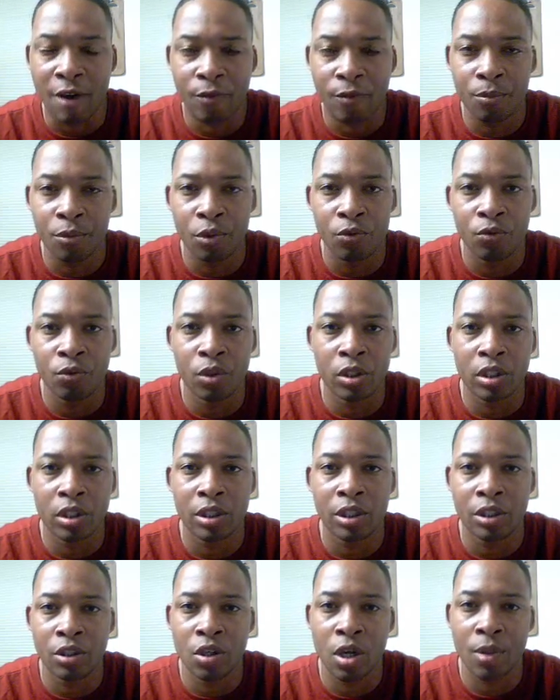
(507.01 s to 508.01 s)
from the root.
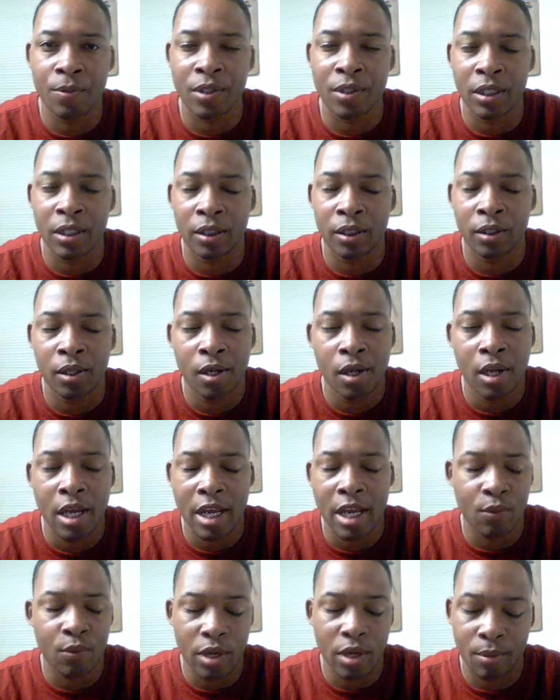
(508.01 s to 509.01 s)
You know what I'm saying?
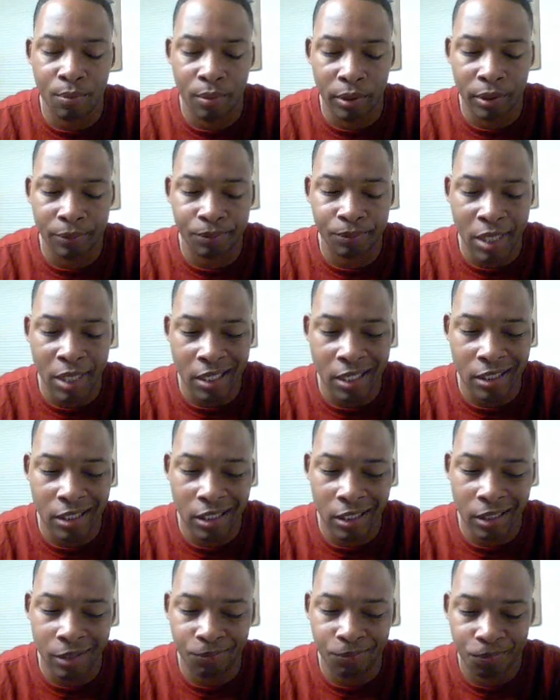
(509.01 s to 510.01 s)
Anyway, but like I
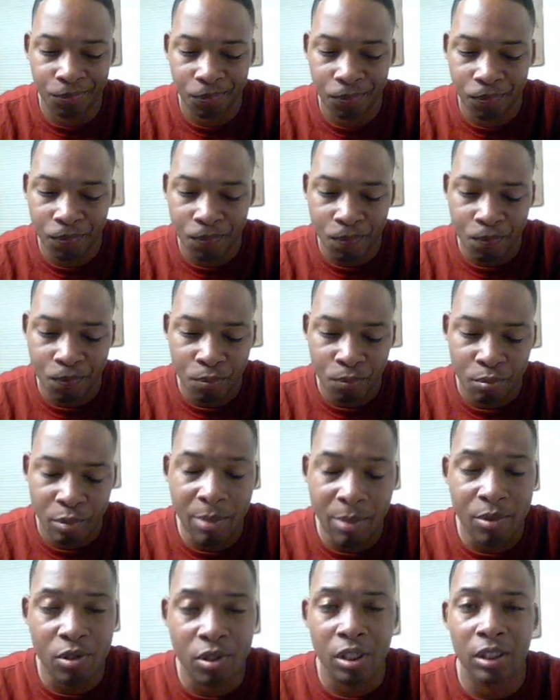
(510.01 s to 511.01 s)
said,
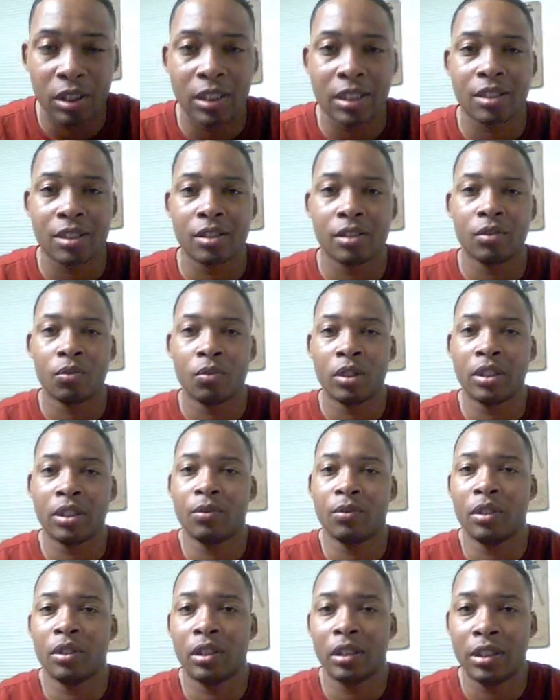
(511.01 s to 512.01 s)
people's gonna listen to what
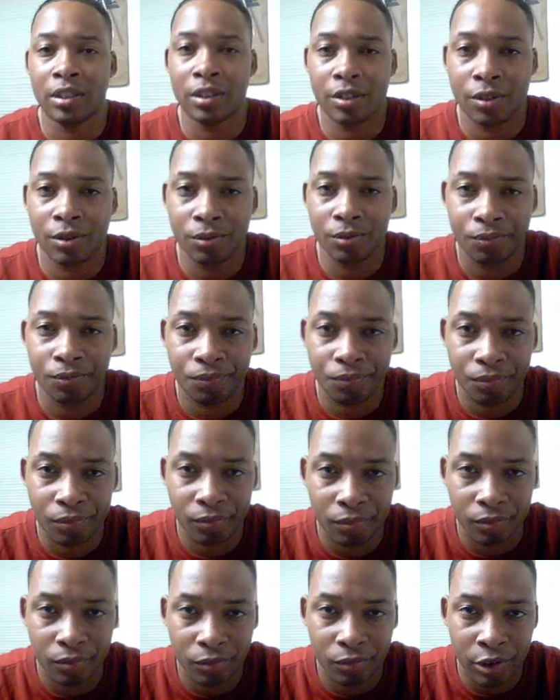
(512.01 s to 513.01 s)
they want to listen
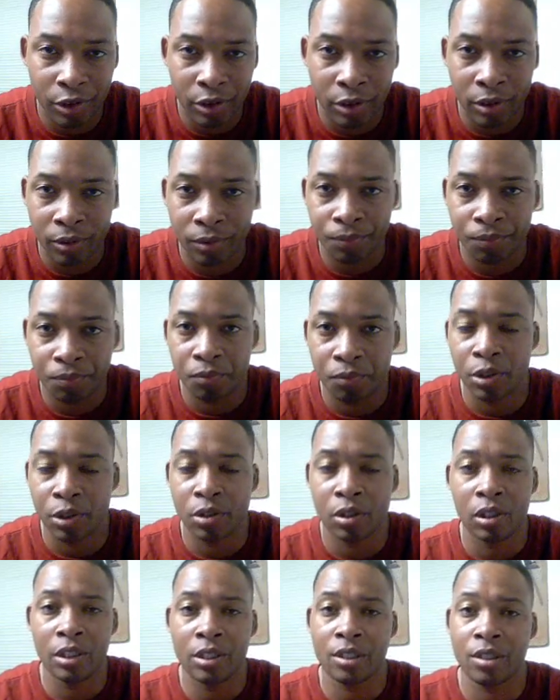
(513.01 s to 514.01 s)
to. You know, you're
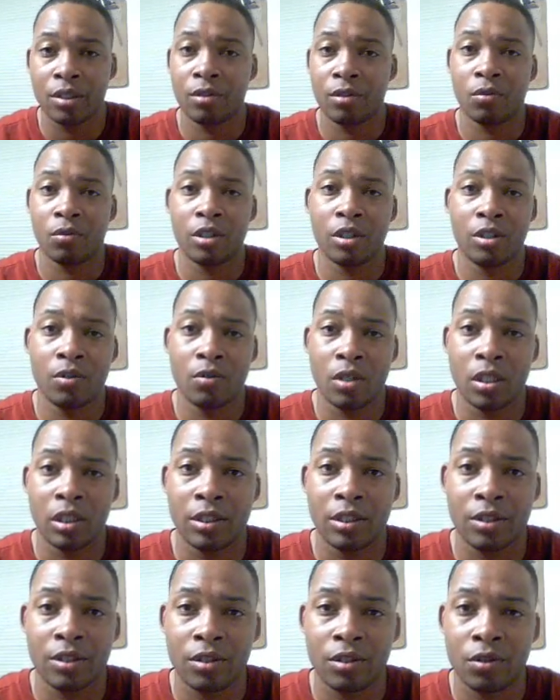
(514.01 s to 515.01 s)
gonna listen to what you want to
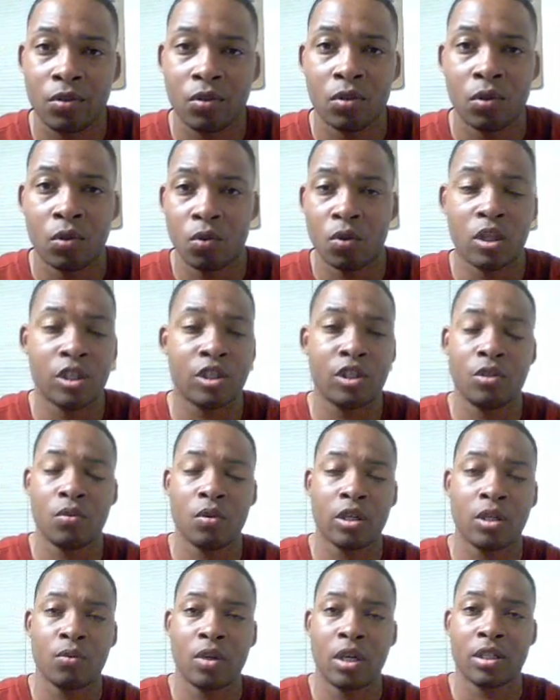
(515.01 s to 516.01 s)
listen to or what you
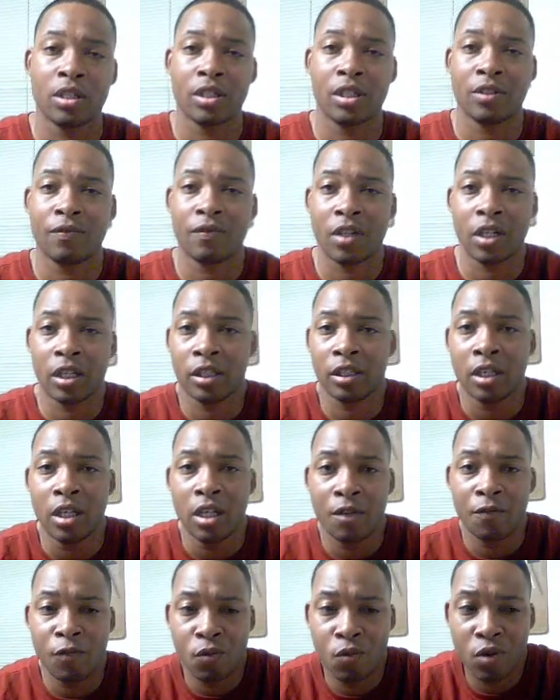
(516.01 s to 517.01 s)
want to watch. That's fine.
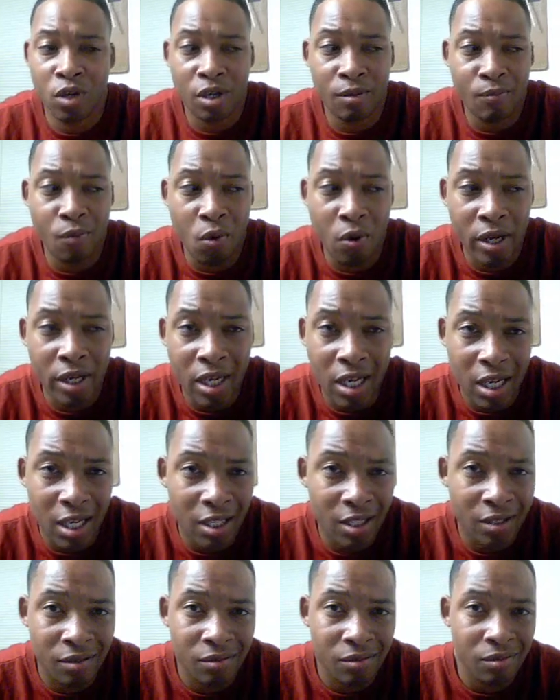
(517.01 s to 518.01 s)
You want to
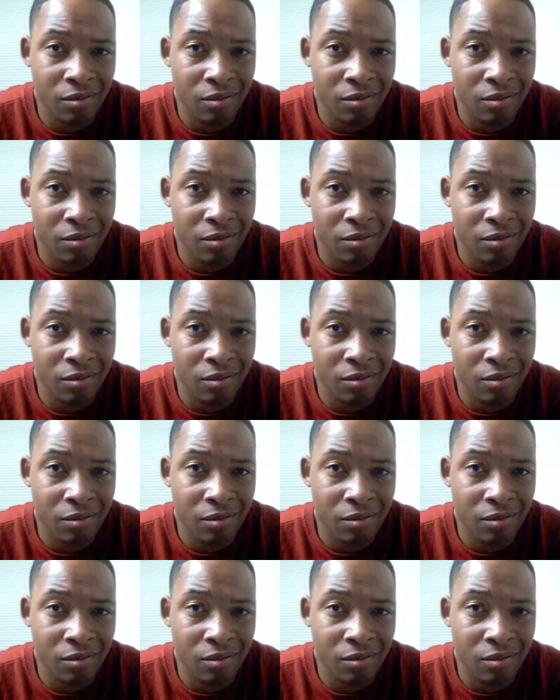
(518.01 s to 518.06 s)
boycott,